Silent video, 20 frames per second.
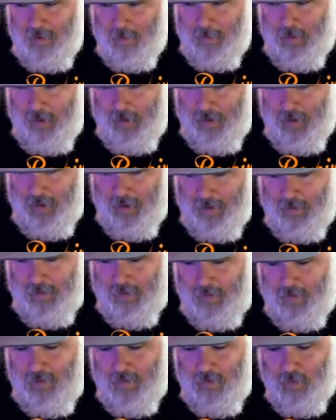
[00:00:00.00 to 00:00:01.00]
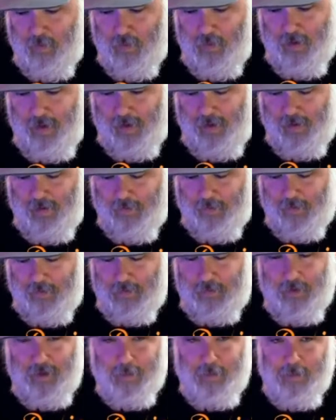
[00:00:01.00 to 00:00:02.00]
But this is one, the
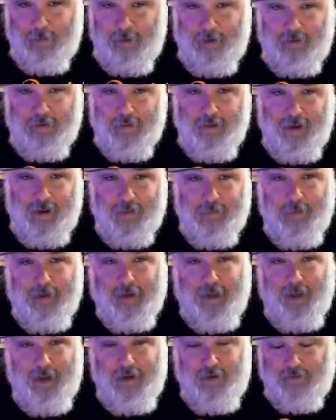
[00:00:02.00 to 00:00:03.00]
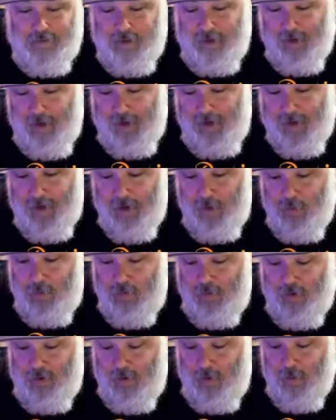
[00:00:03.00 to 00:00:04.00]
first time I went to the Ed McKay's that he goes
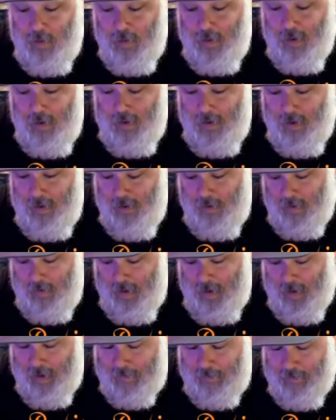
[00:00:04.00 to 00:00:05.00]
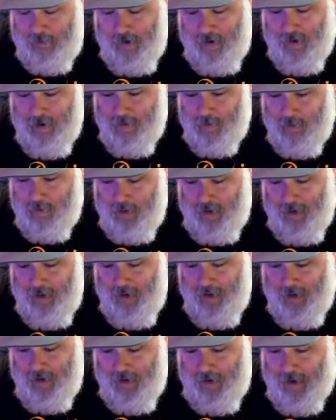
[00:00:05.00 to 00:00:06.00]
to, that I found,
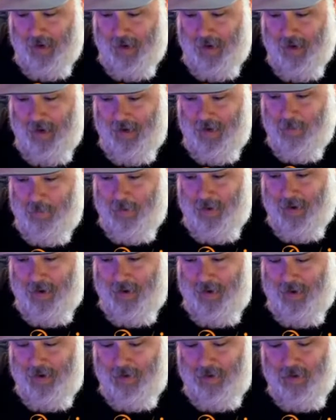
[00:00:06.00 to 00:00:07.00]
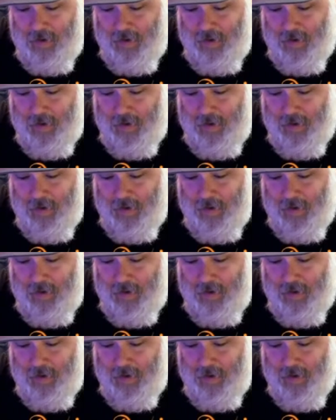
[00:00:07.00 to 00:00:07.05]
and I had to buy